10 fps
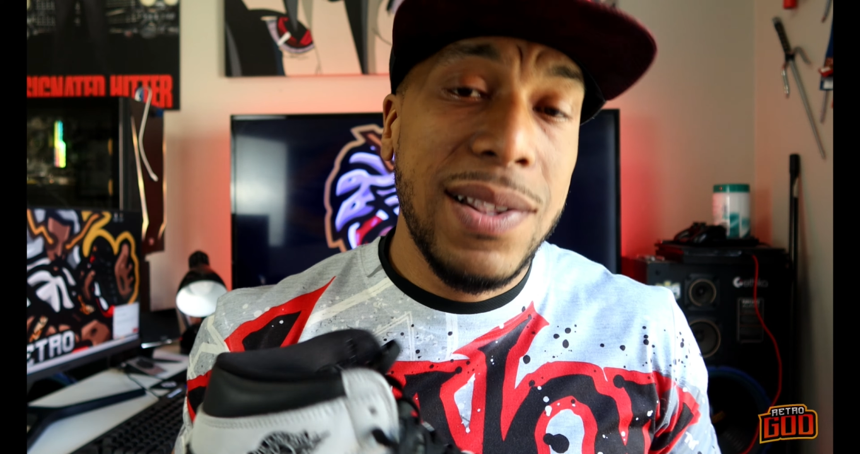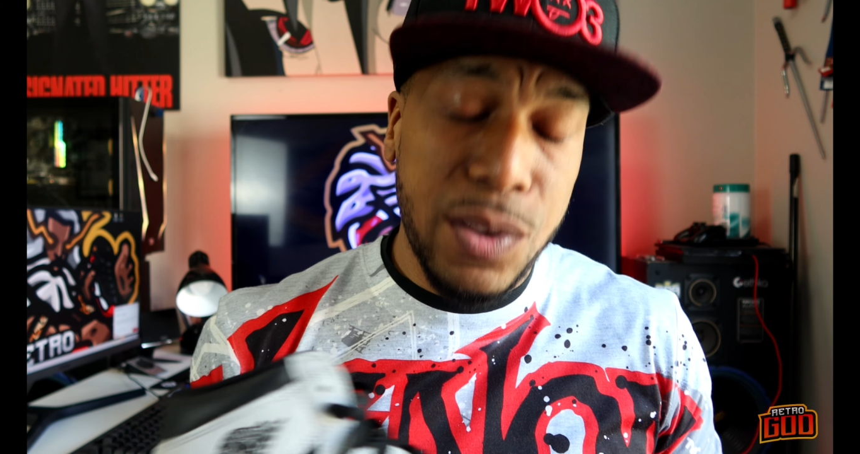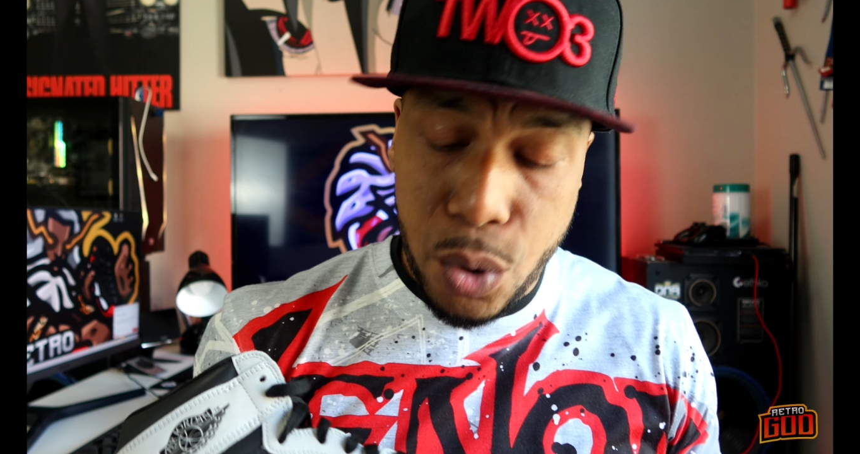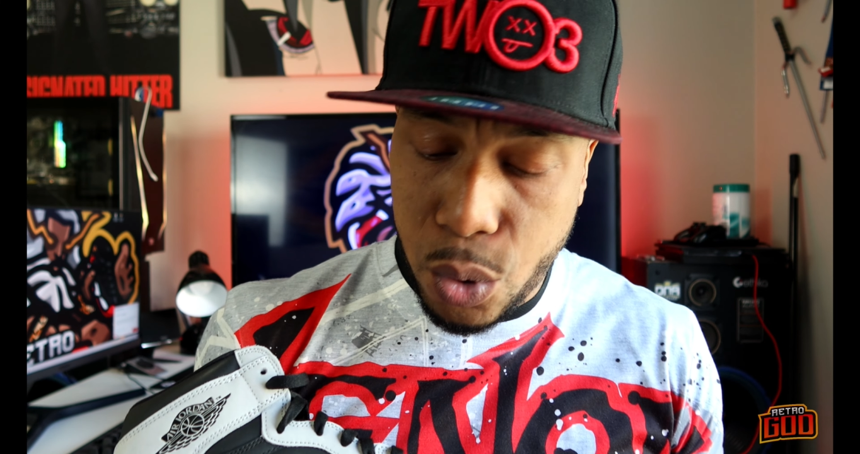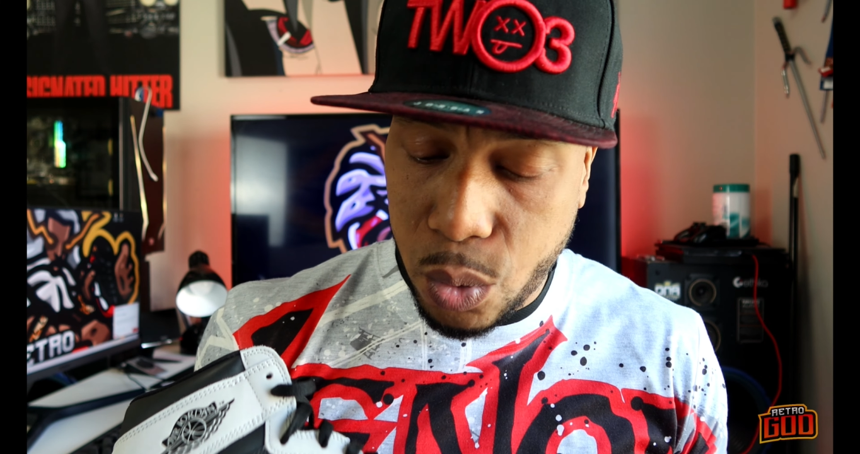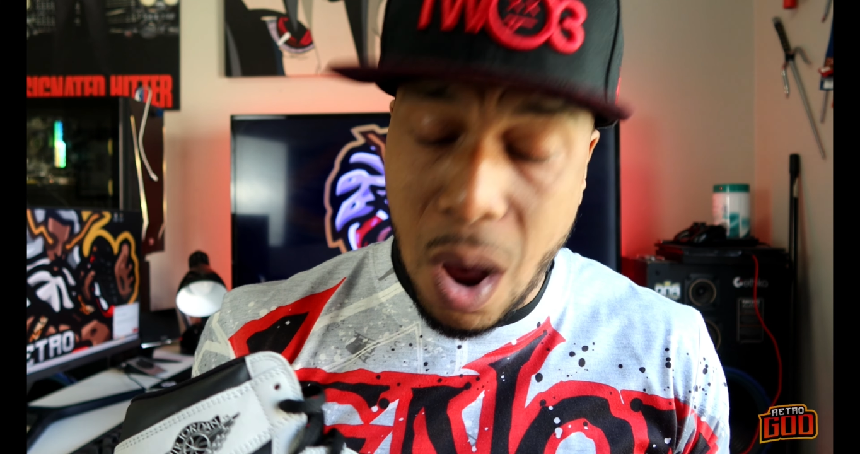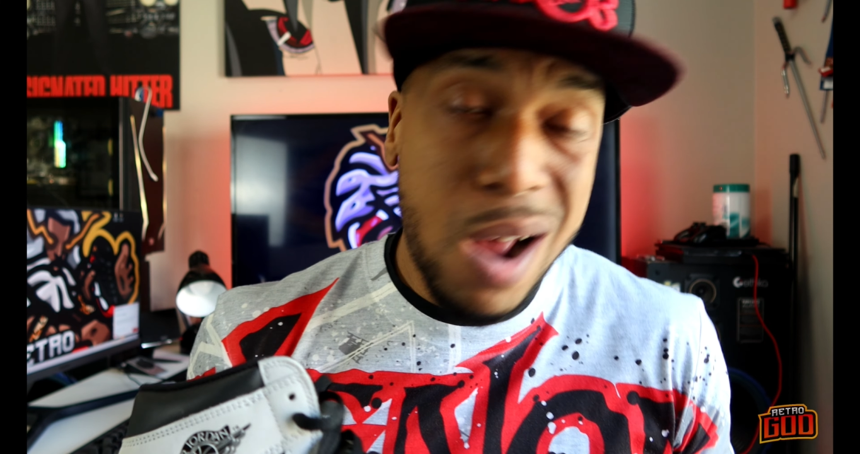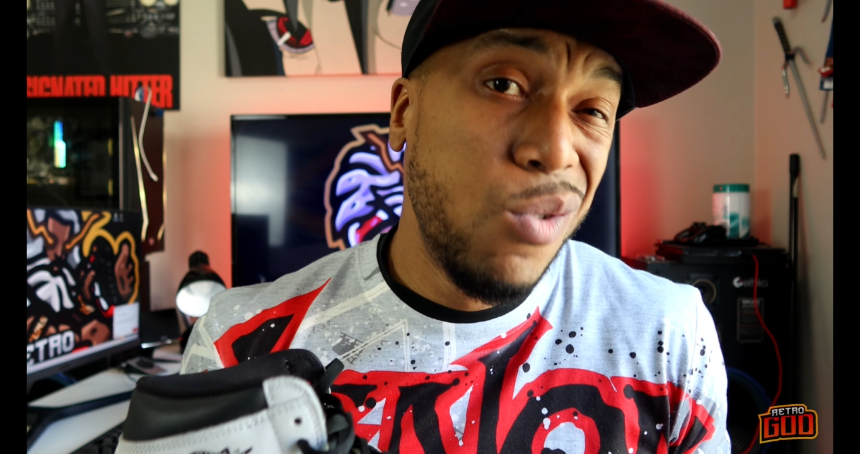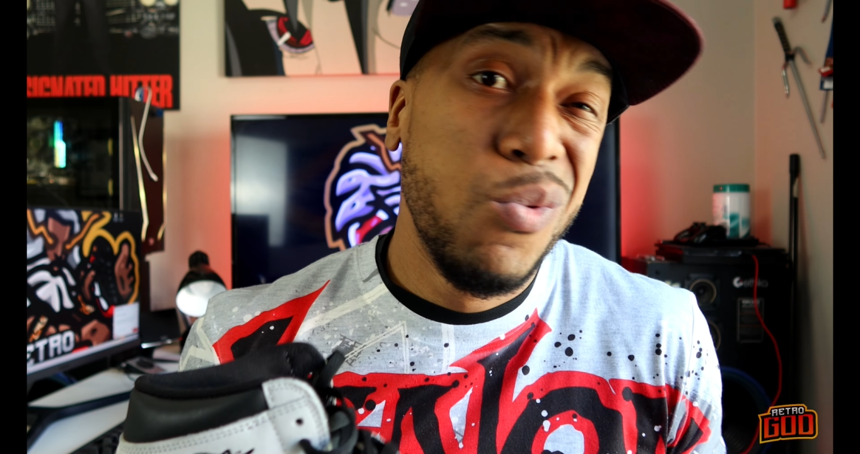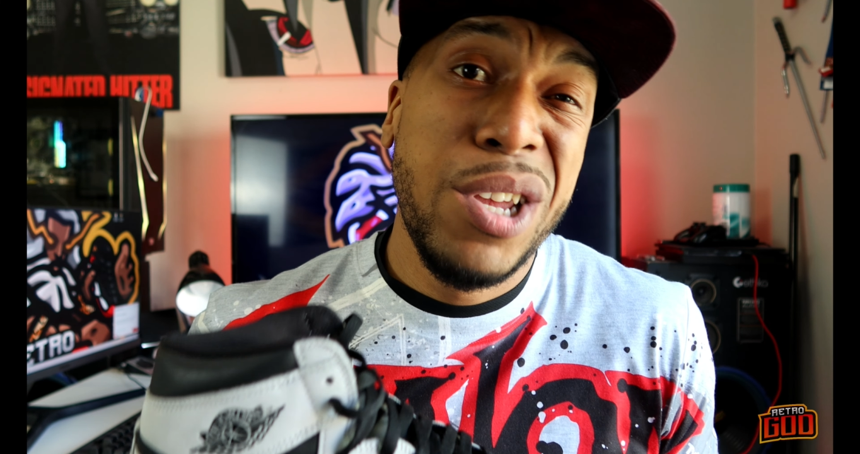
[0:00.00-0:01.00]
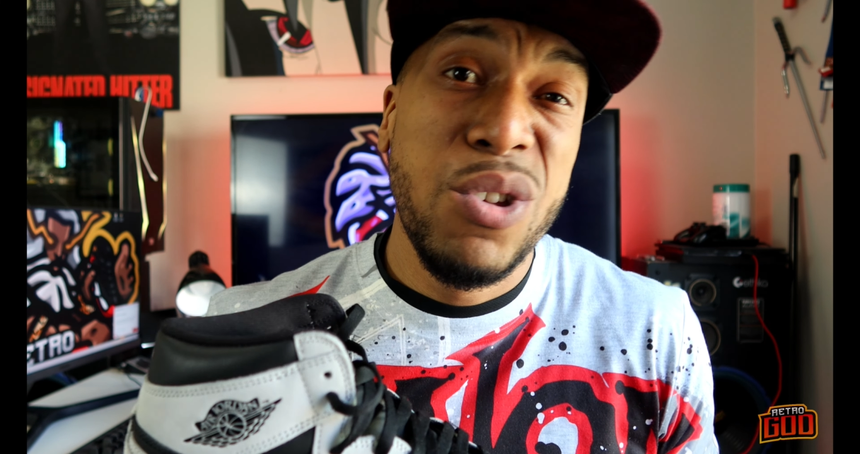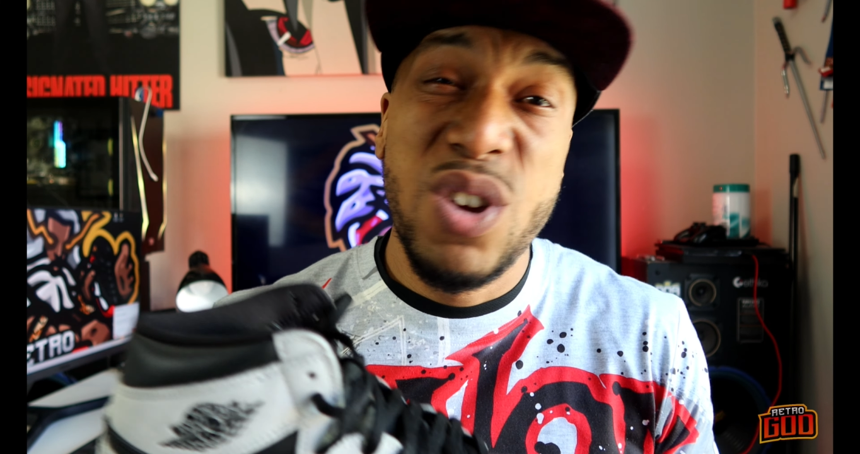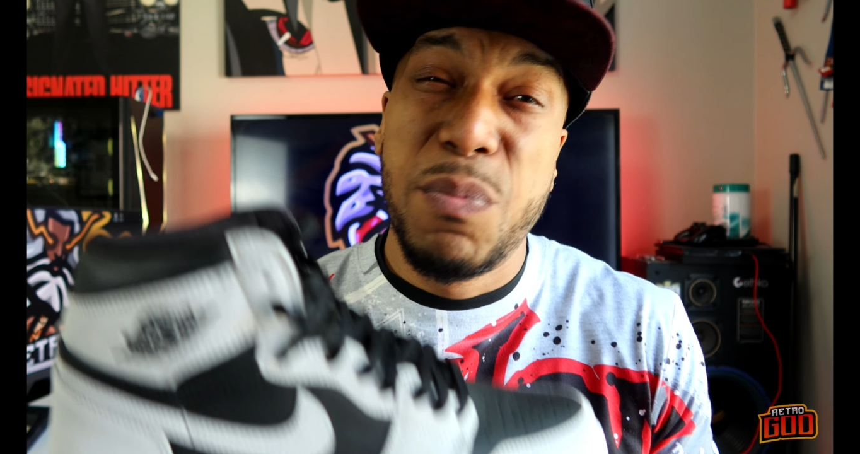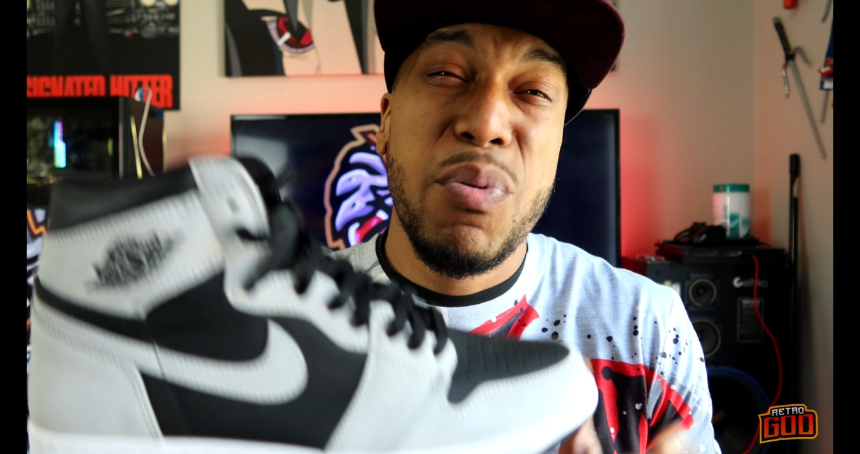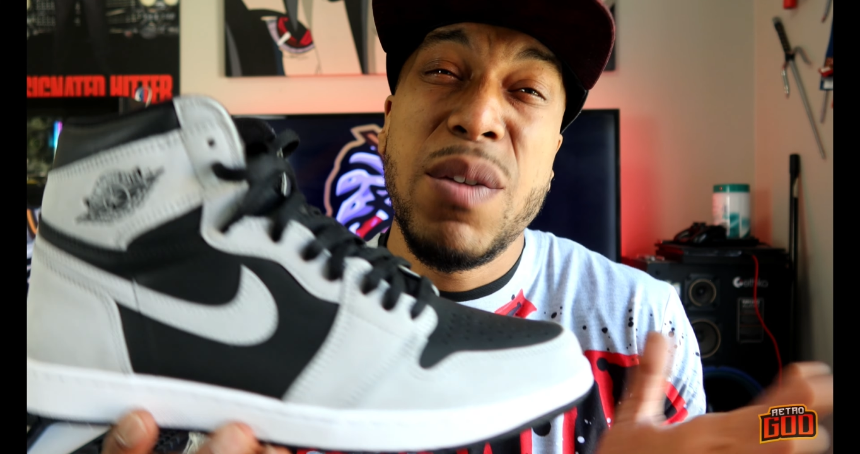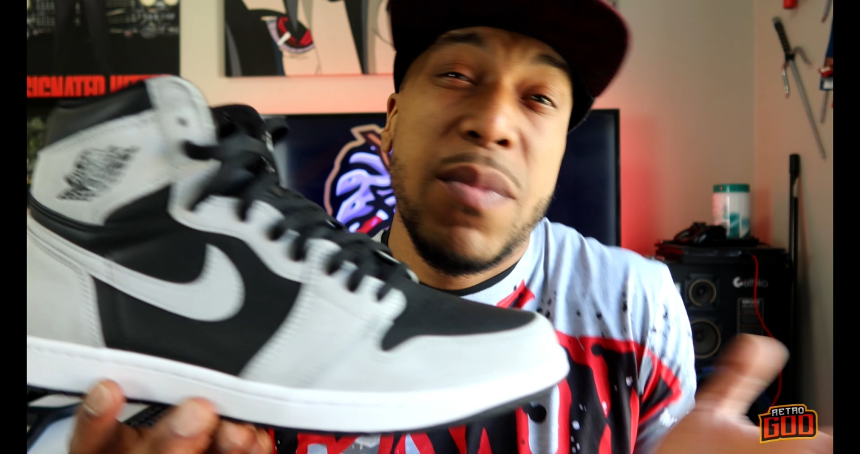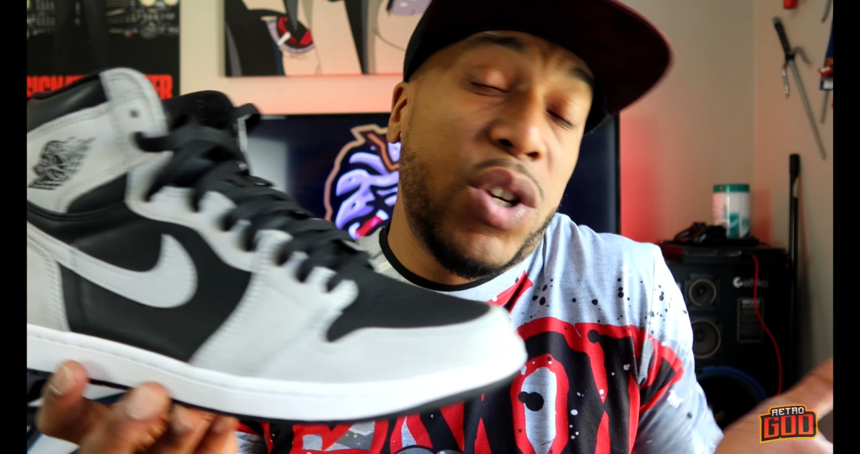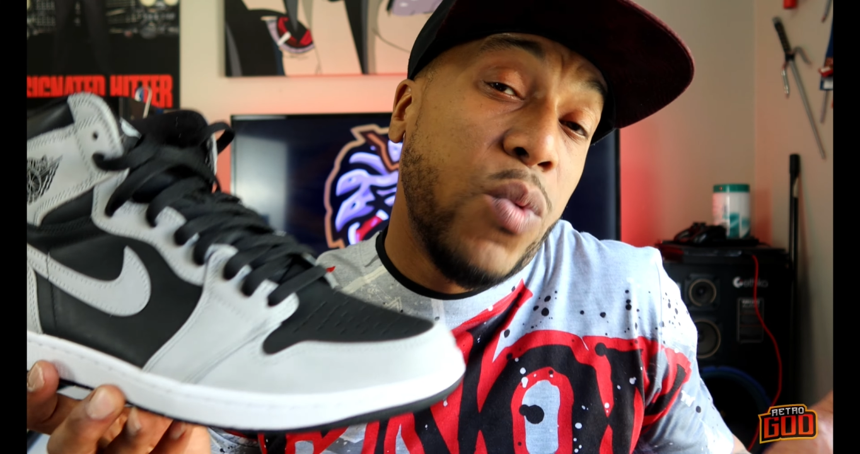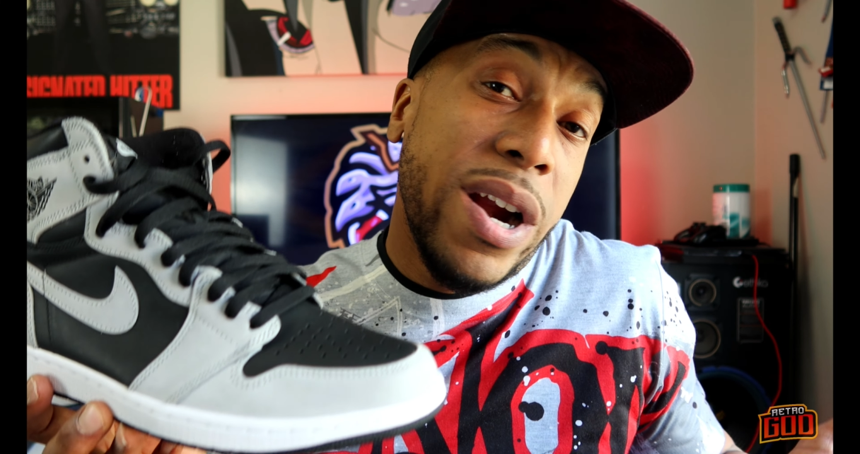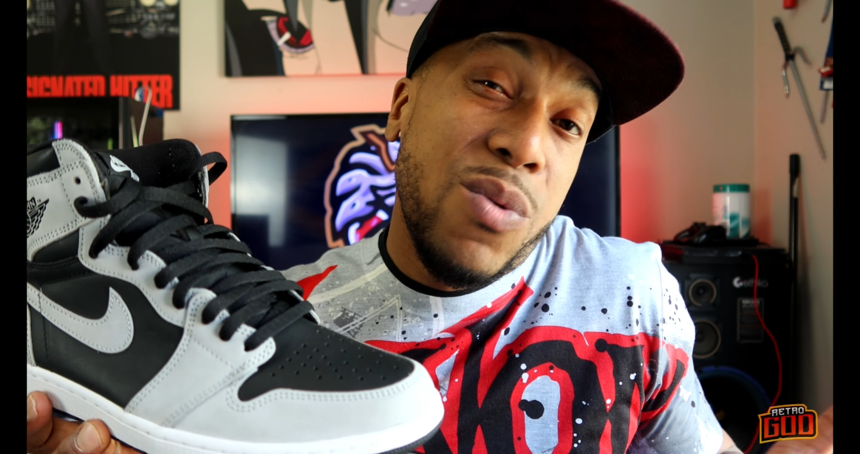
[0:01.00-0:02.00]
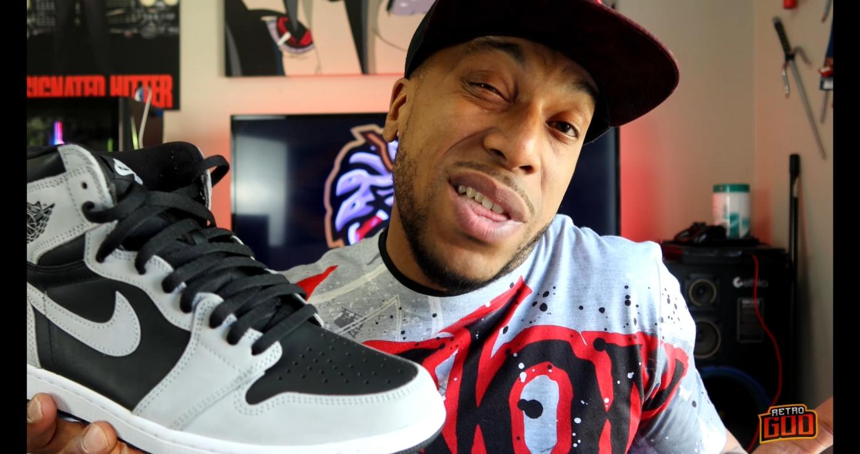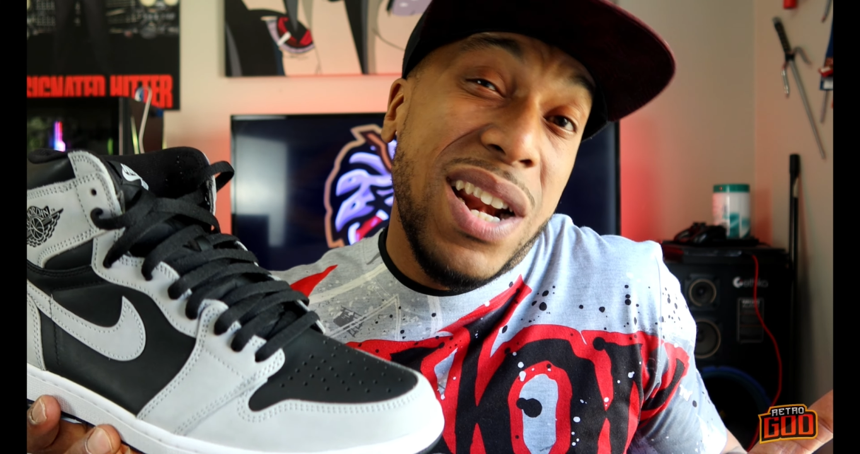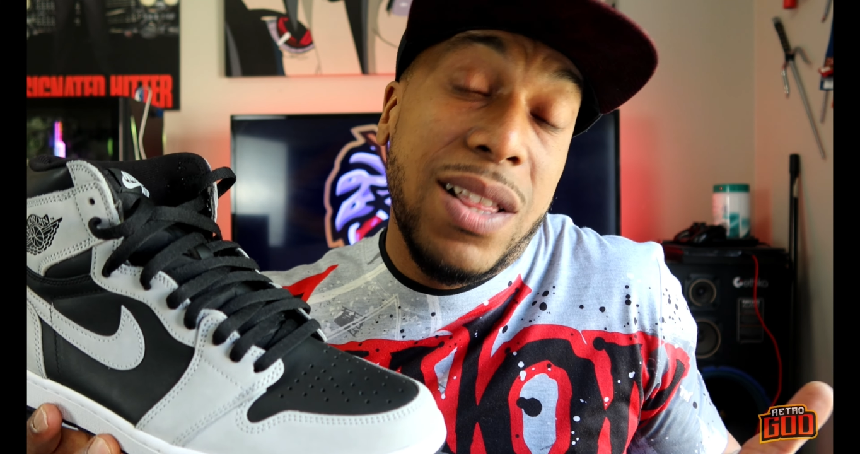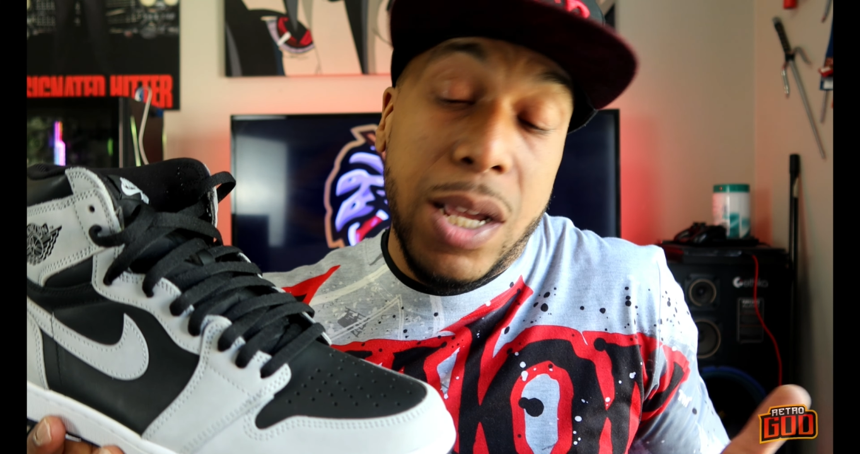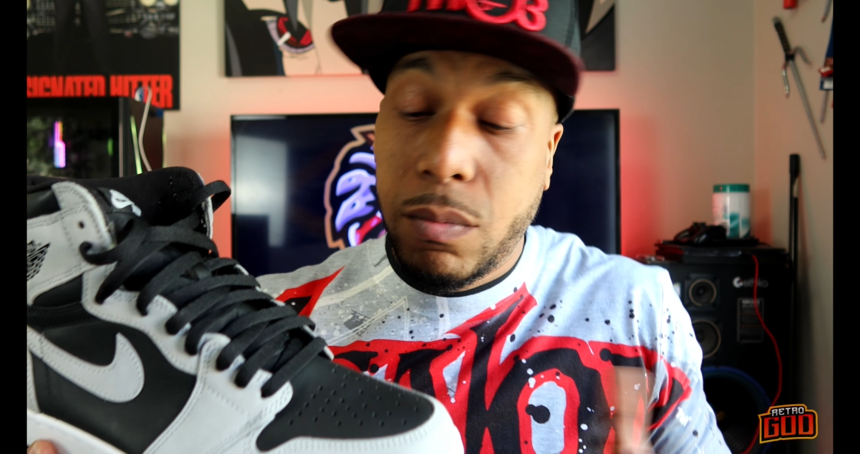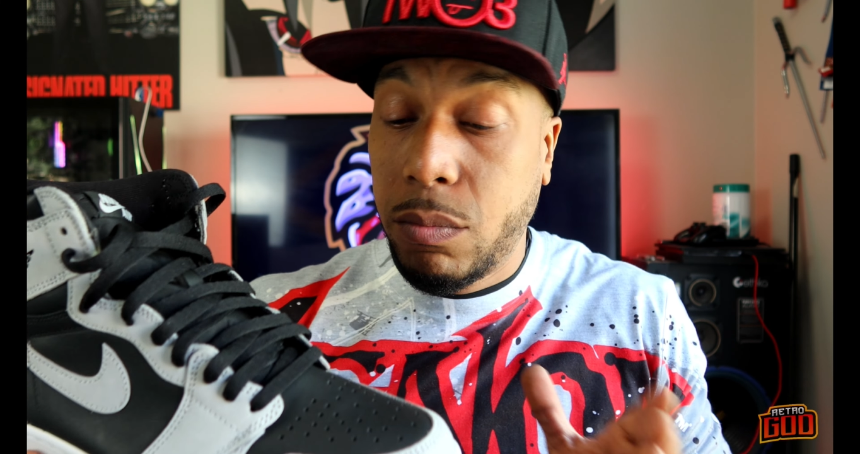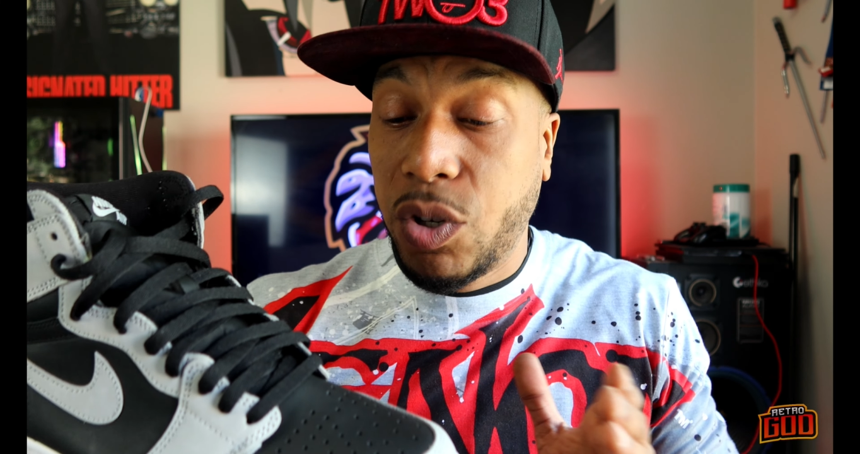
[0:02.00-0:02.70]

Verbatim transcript: So on the real, you could pretty much wear it with anything.